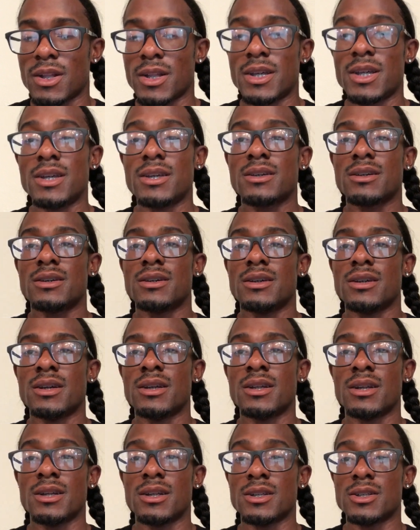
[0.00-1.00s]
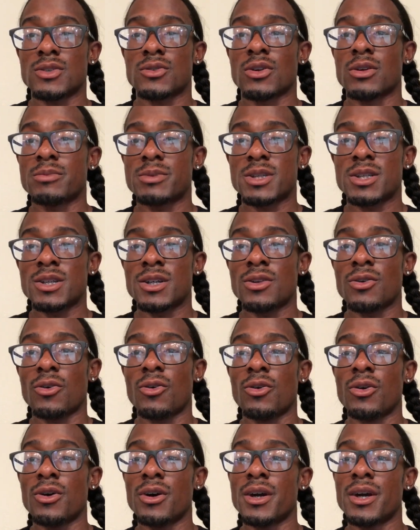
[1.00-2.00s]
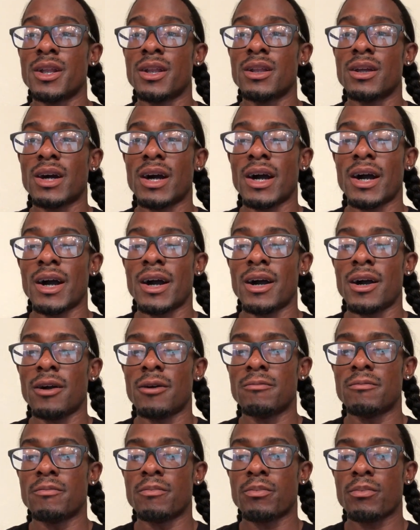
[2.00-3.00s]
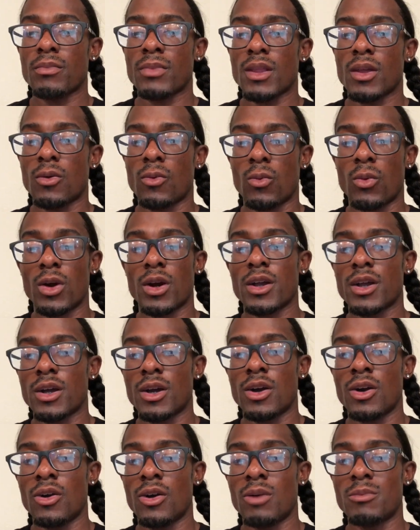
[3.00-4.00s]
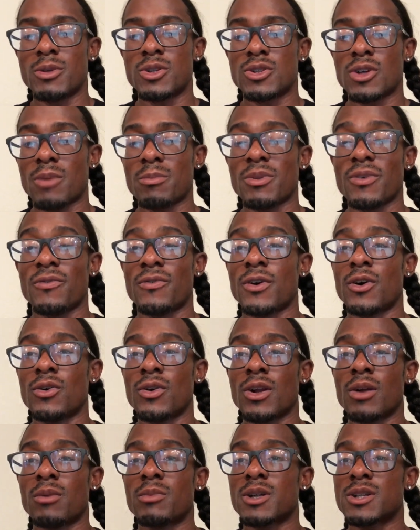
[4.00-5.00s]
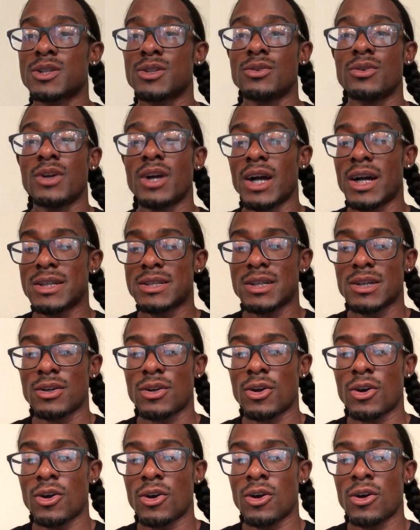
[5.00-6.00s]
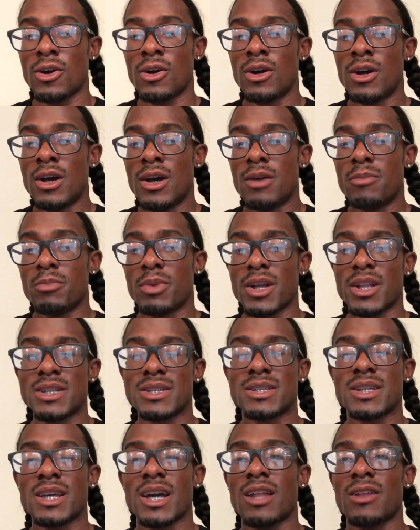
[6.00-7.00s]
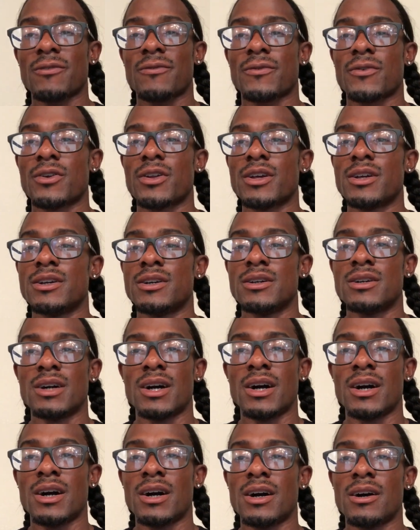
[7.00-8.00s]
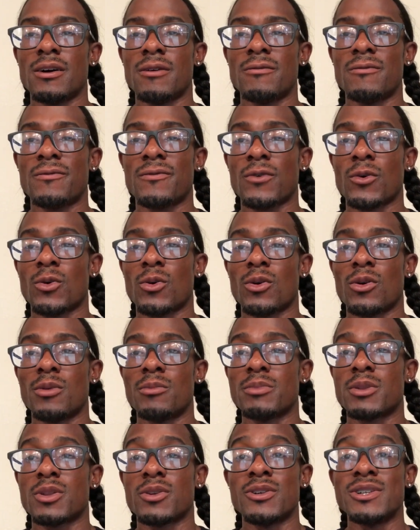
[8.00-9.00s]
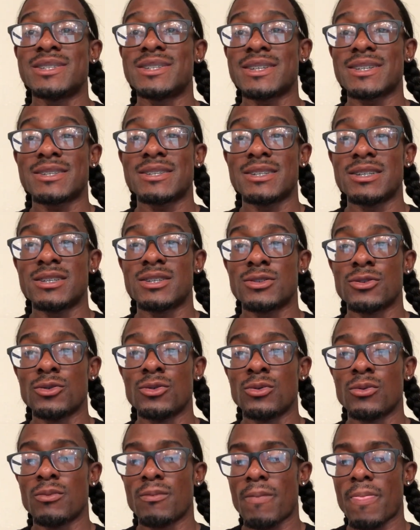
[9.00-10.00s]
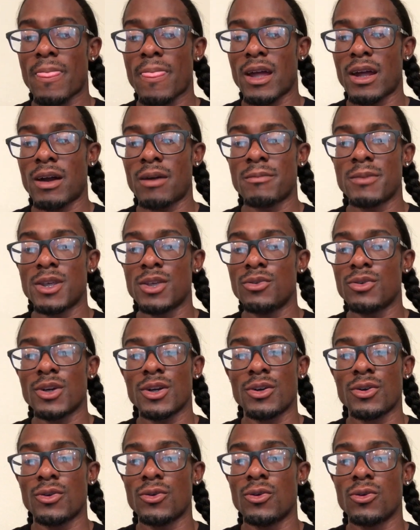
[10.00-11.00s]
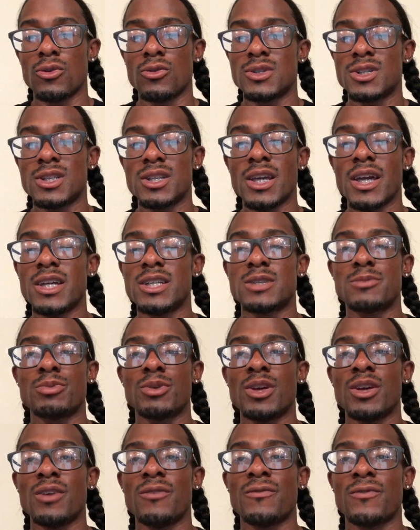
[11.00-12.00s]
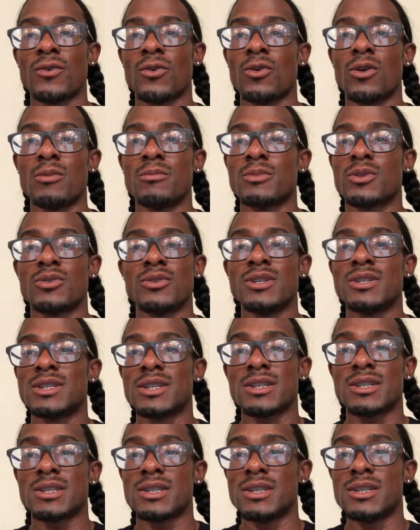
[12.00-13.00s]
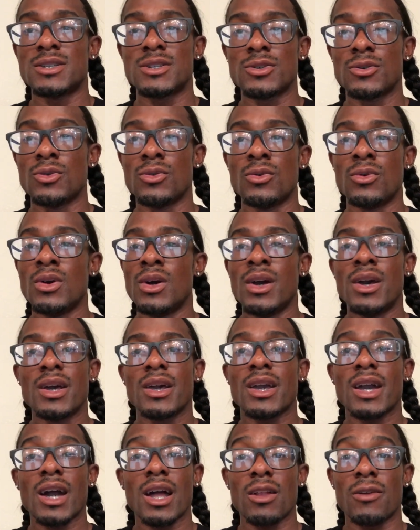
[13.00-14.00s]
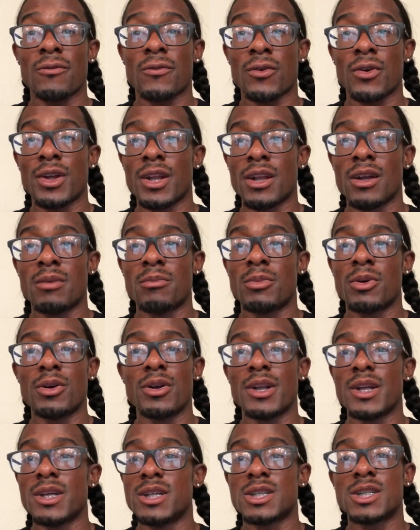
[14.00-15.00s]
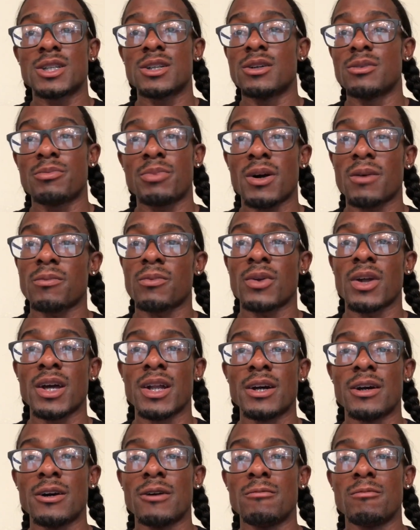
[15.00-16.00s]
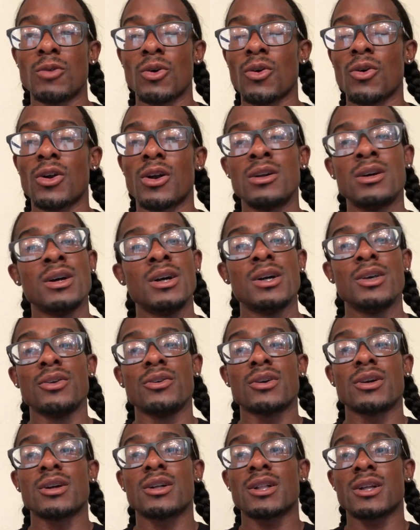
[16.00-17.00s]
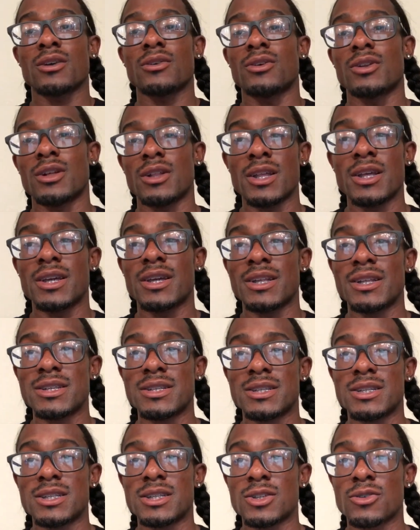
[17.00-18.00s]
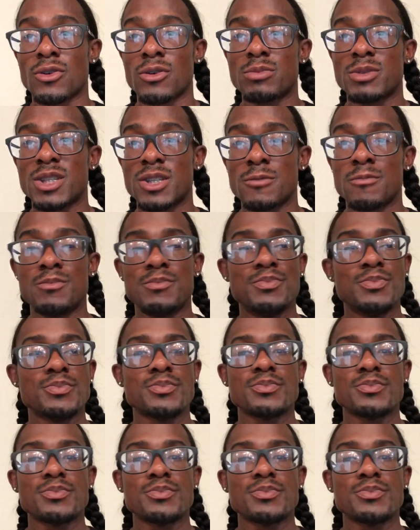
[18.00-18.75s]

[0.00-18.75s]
link in the description on where to go. I'm gonna drop the phone number so you guys can call, but it's California Form 362. I mean, you can Google CHP Form 362 California number and it should pop right up, or you can click on the link in this description